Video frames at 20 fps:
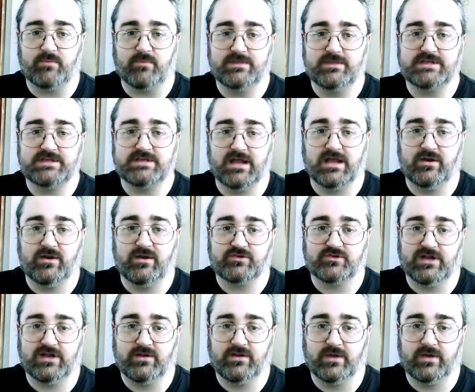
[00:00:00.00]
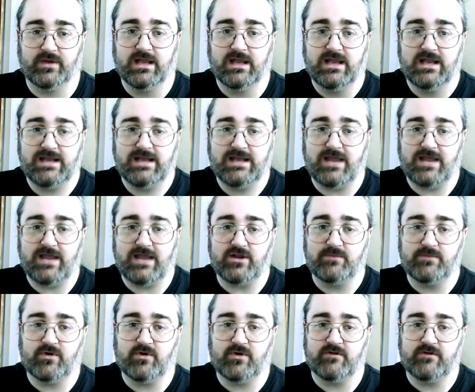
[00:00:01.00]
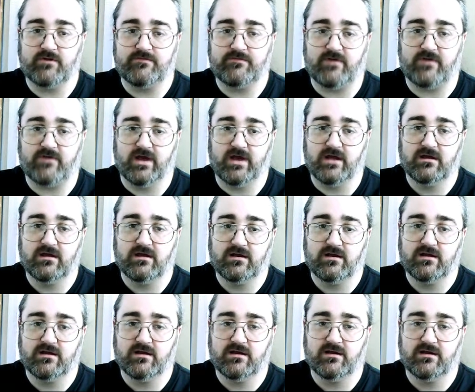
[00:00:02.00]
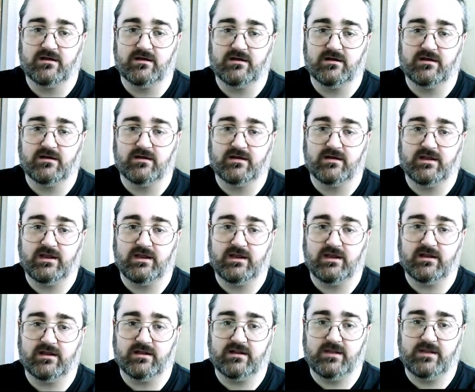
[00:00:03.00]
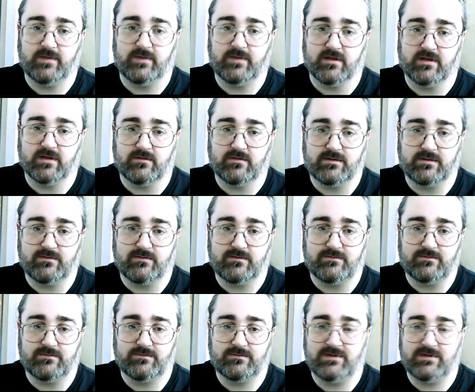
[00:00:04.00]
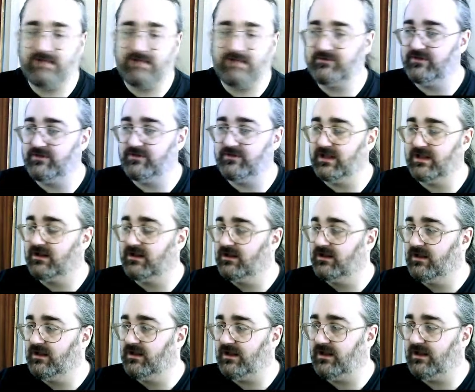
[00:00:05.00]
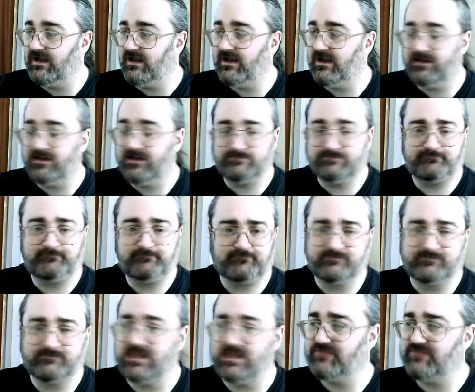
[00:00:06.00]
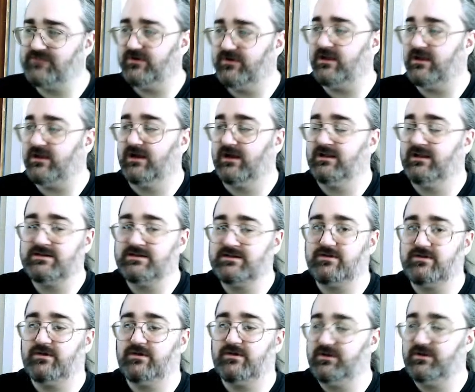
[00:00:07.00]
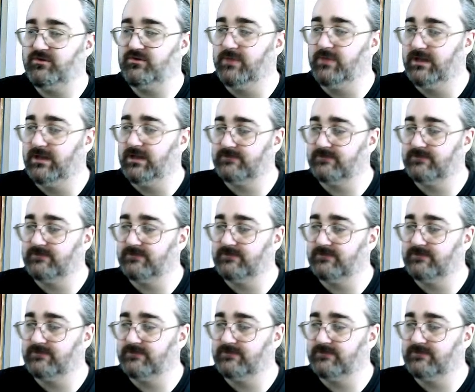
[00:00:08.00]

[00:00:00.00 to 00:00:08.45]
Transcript: This is slightly annoying. Now that I'm not on fire, there we go. We'll have to do that. It's very dark, and there's not a lot I can do about that.